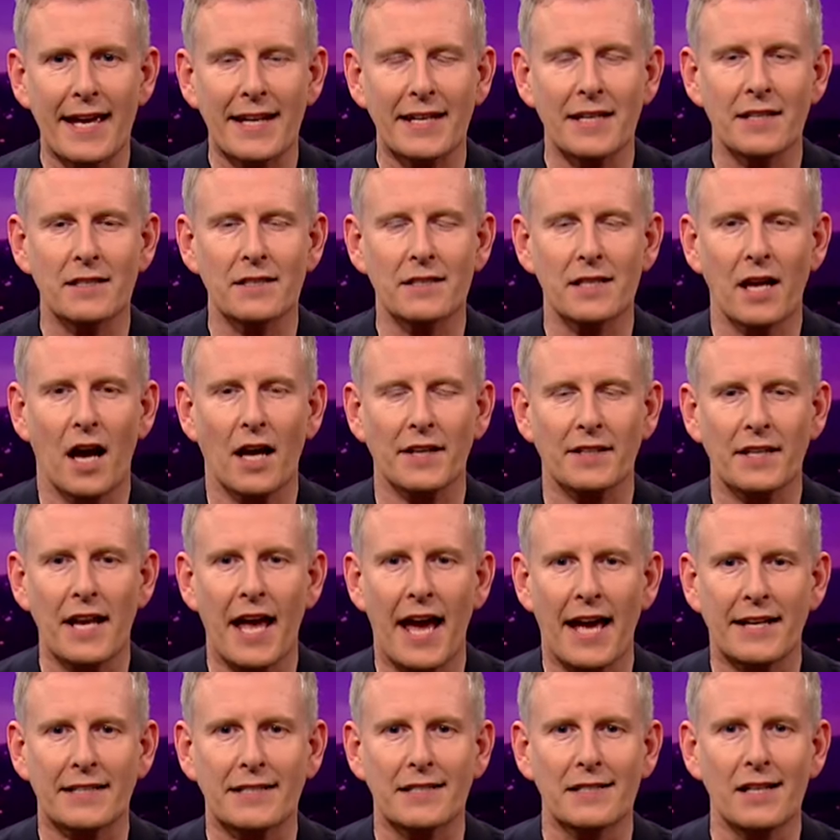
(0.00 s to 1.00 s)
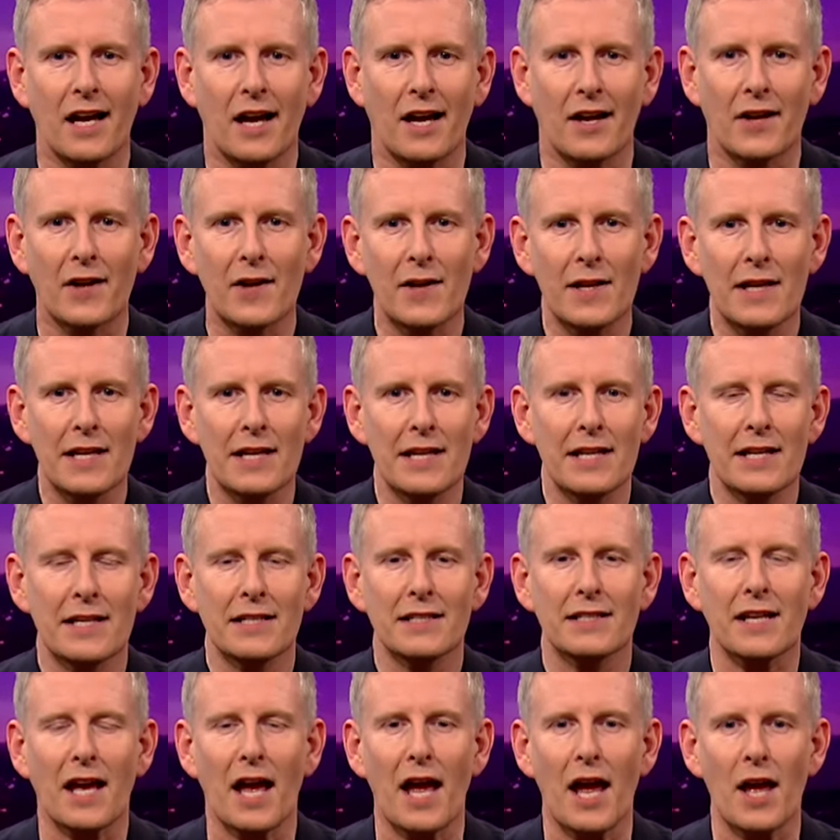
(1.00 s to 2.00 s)
Now,
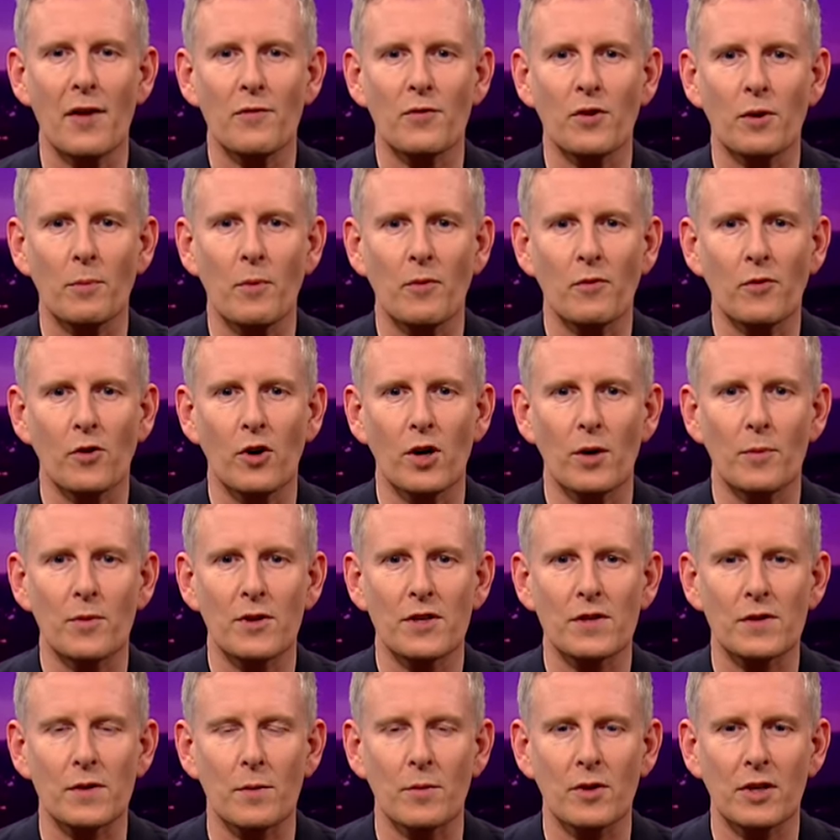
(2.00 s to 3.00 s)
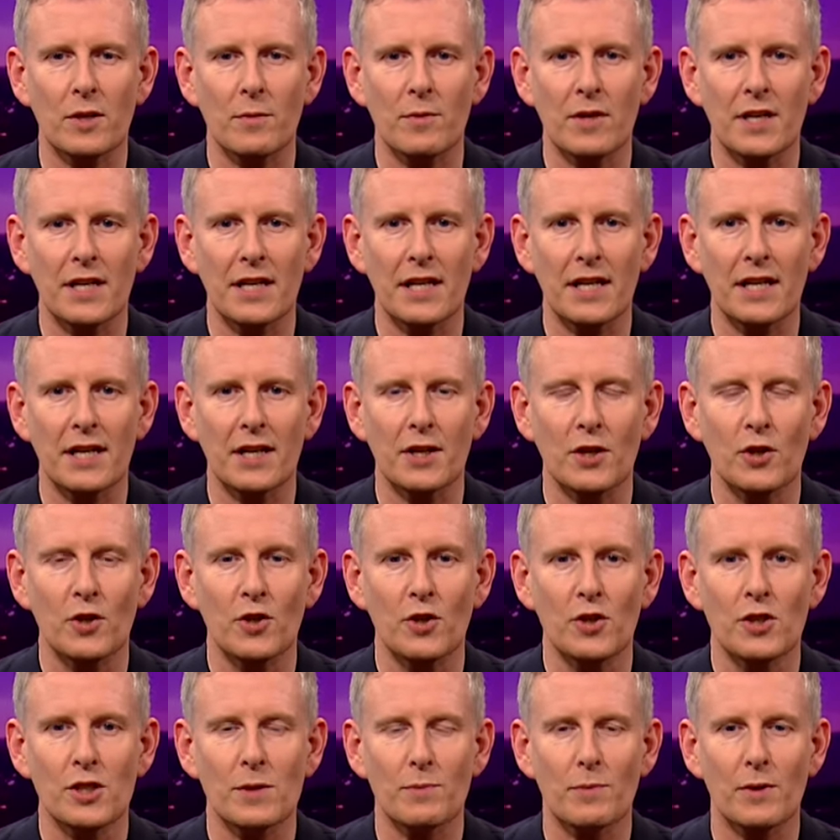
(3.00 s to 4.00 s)
time for a performance from a comedian
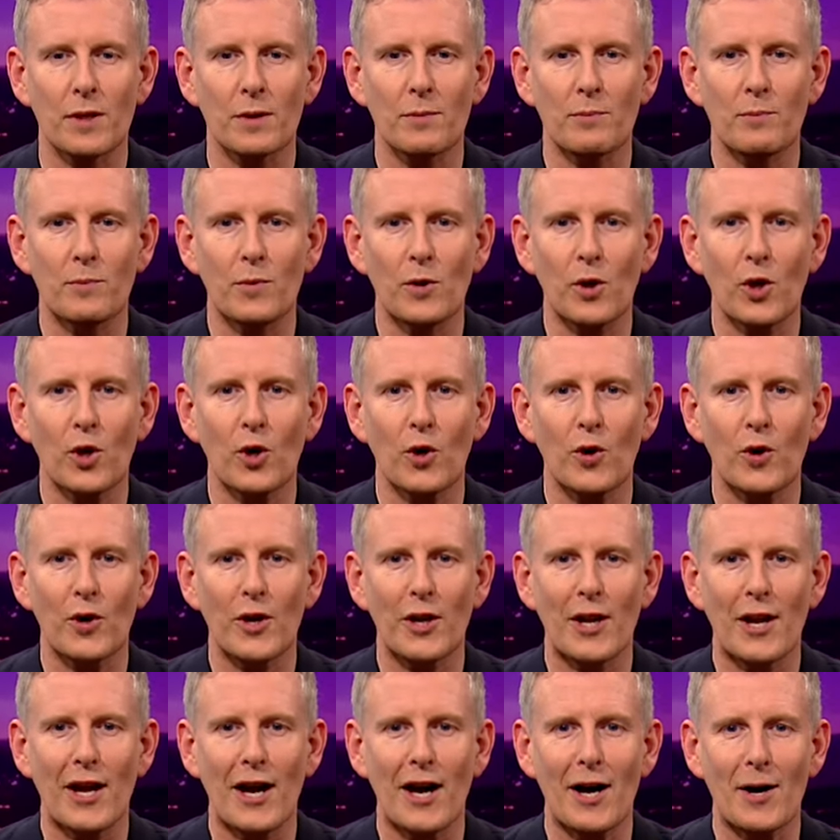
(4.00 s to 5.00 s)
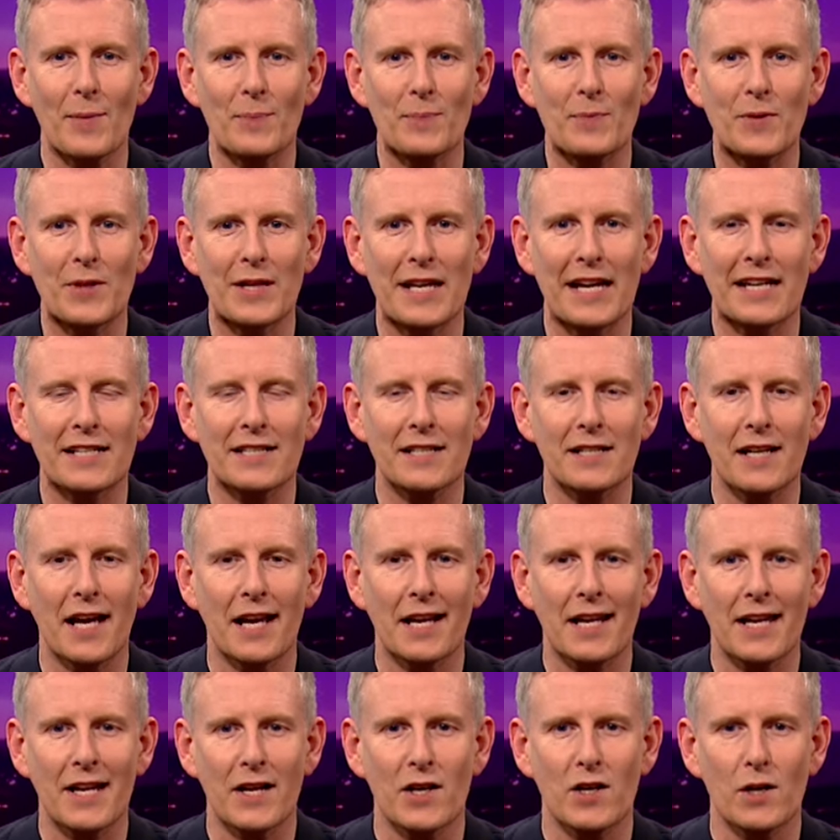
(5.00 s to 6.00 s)
who's been blowing up the
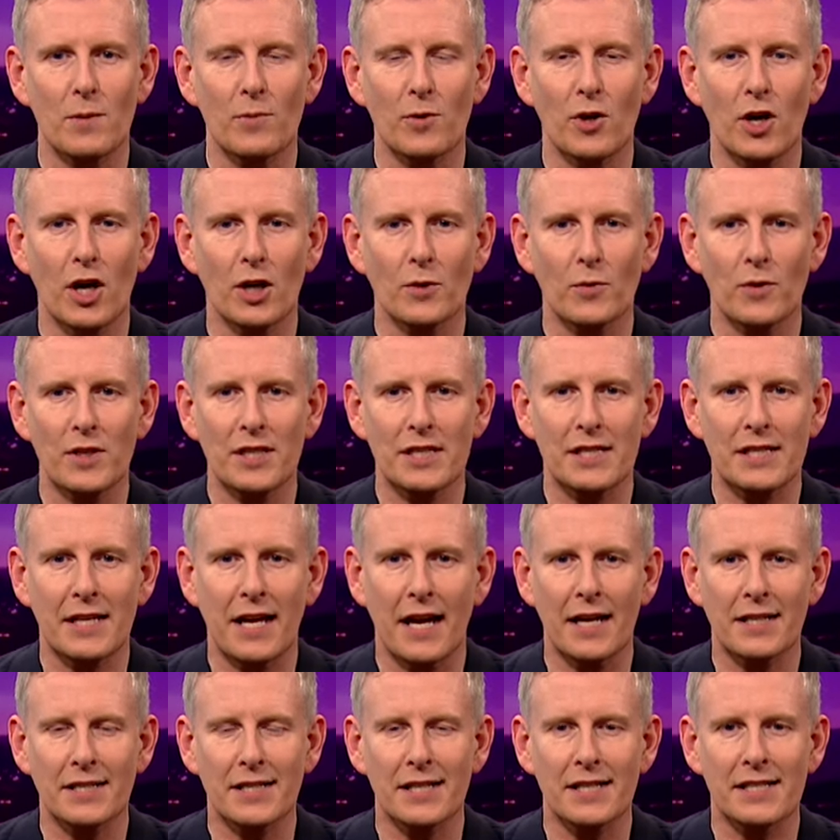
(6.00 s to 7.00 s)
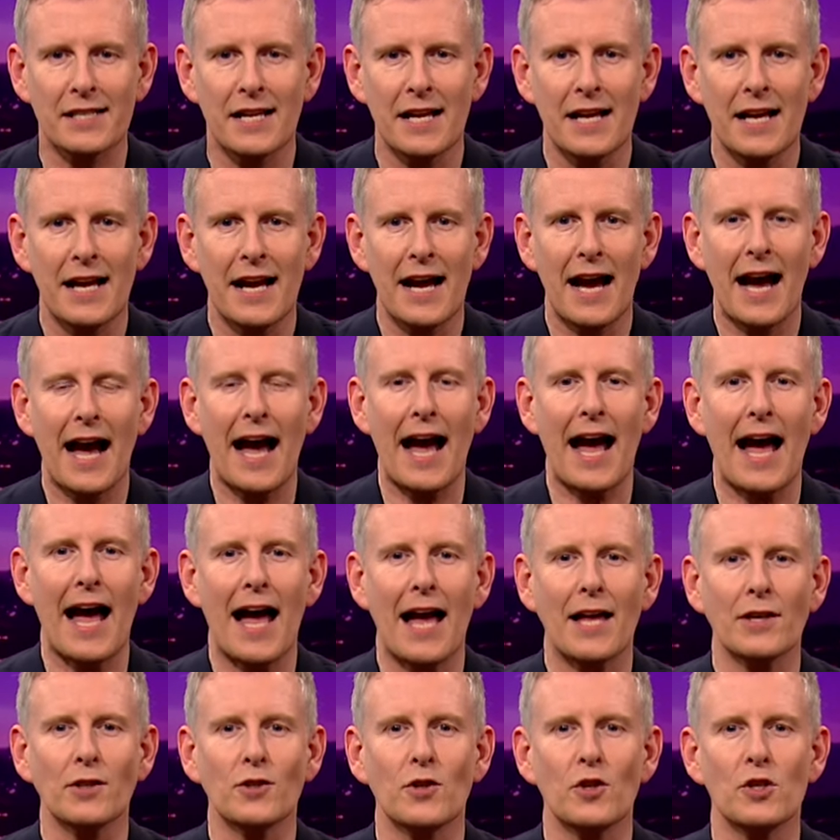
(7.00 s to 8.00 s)
internet here and abroad with his sketches
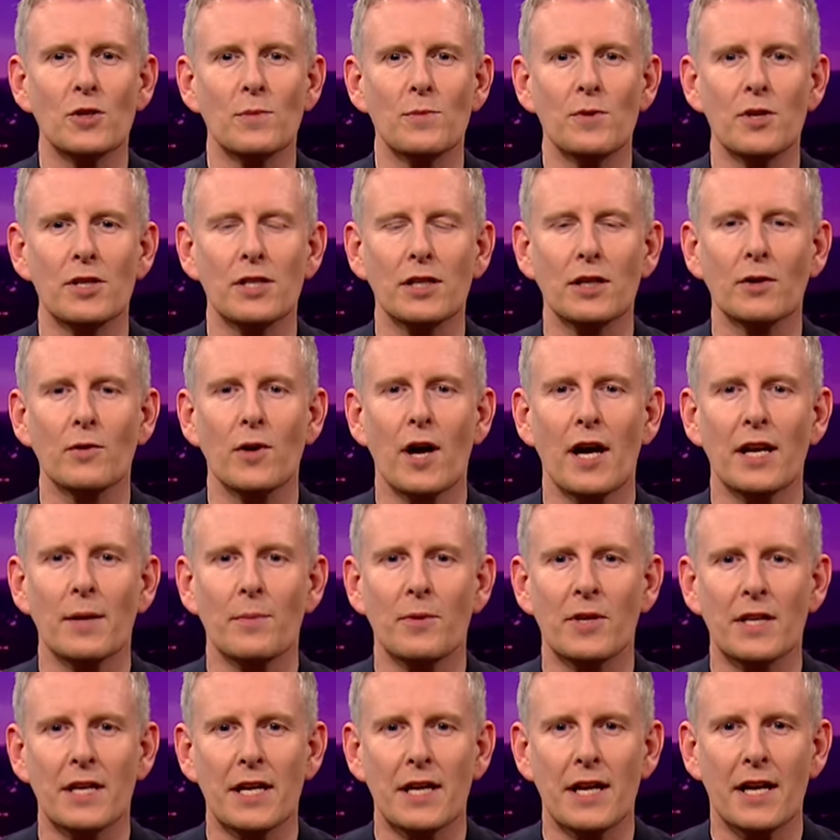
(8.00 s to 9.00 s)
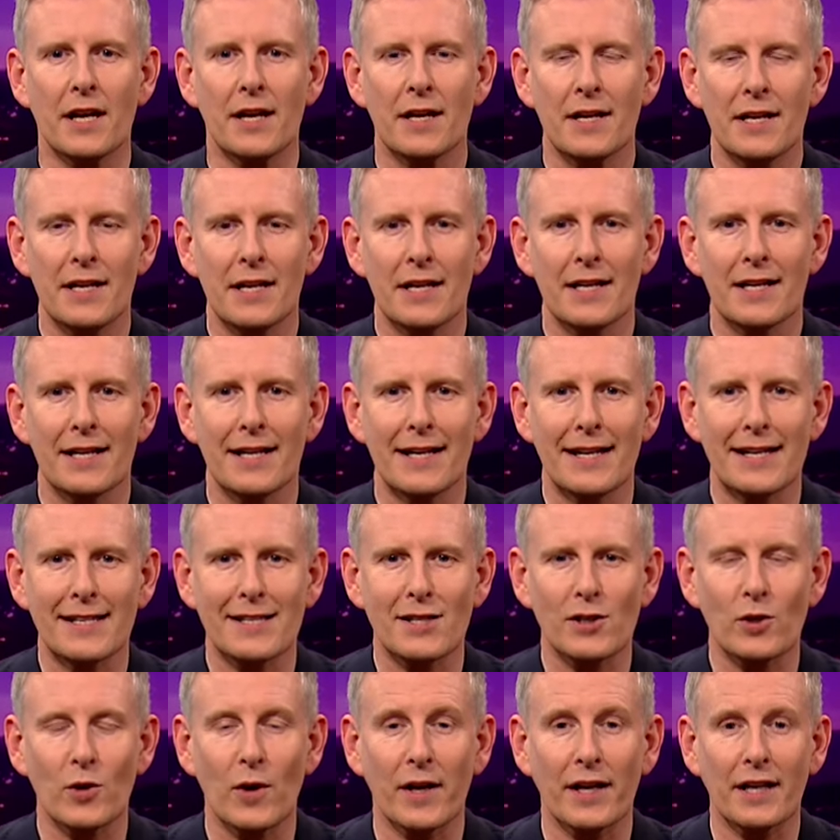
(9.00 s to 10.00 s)
and whose musical roundup of the year
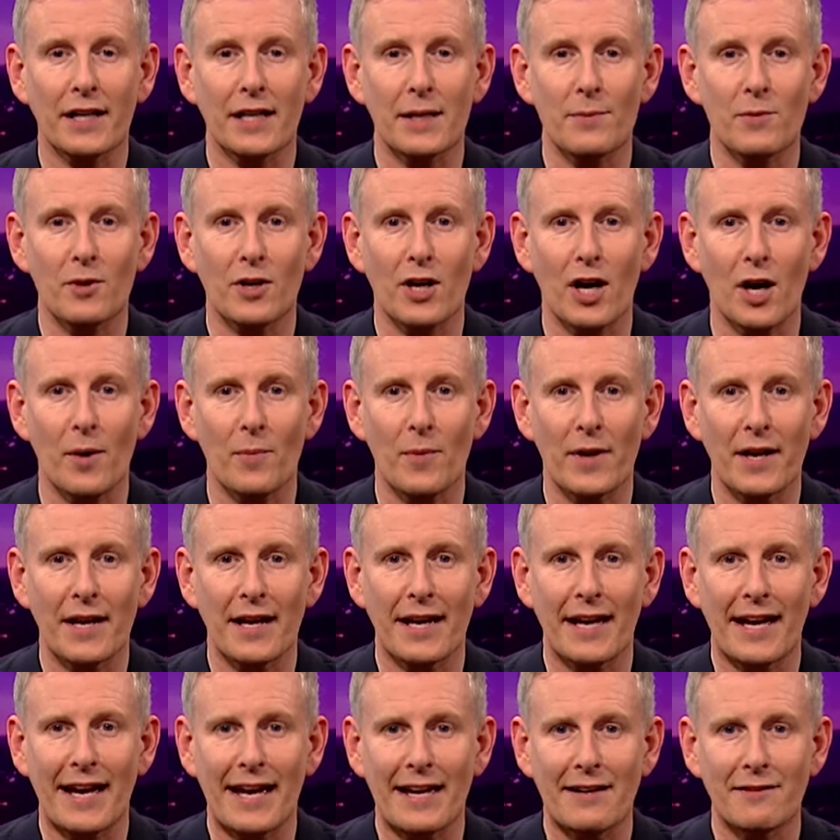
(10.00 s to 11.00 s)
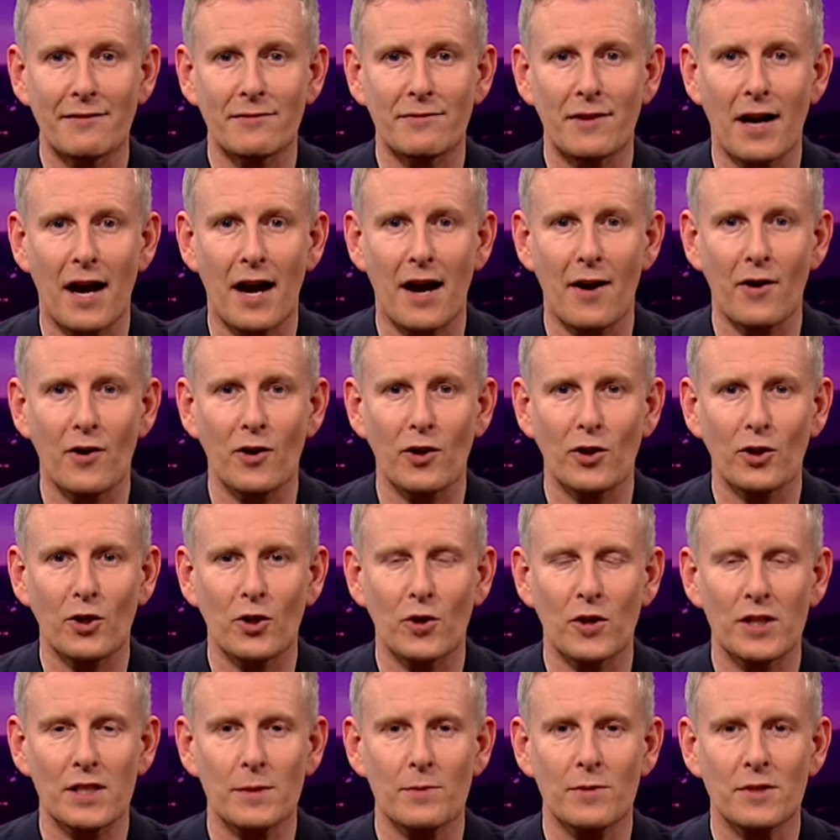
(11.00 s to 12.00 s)
is quickly becoming a viral
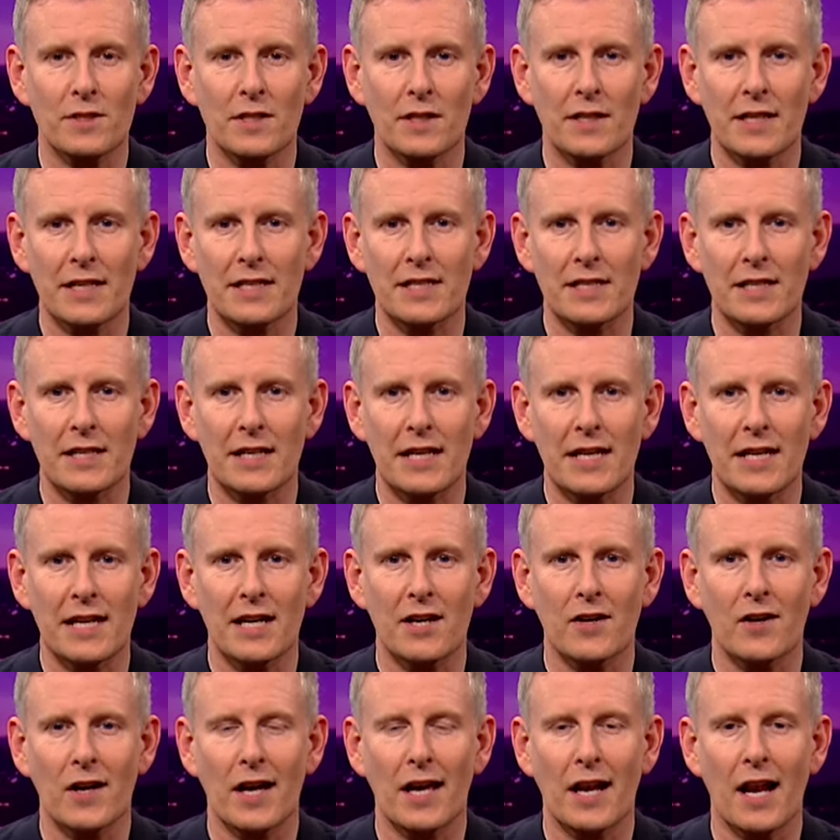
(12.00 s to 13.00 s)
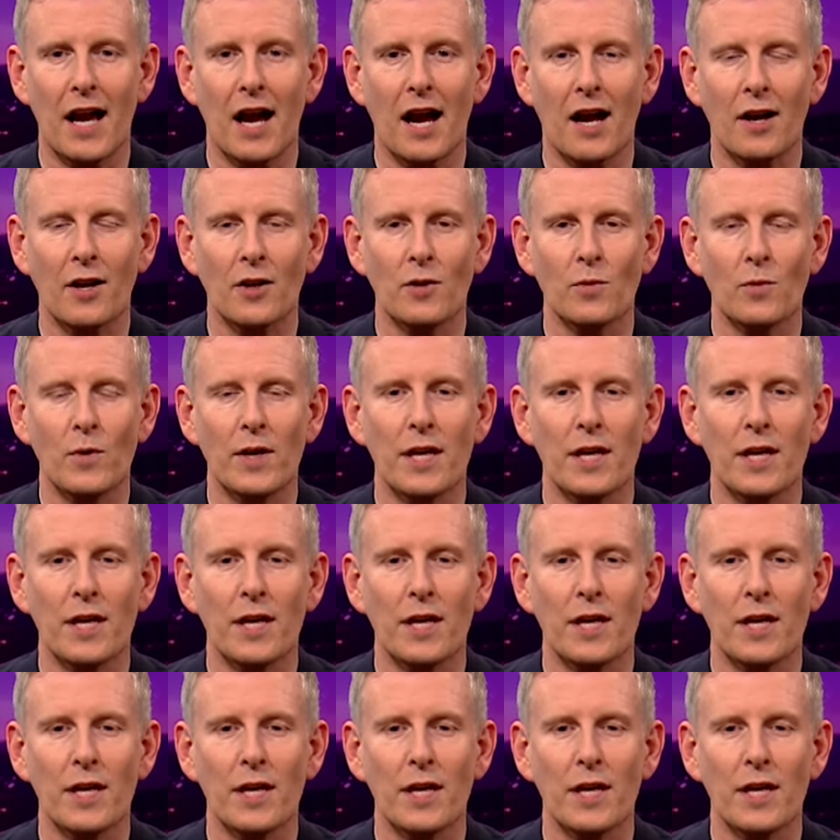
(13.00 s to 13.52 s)
Christmas tradition here in Ireland.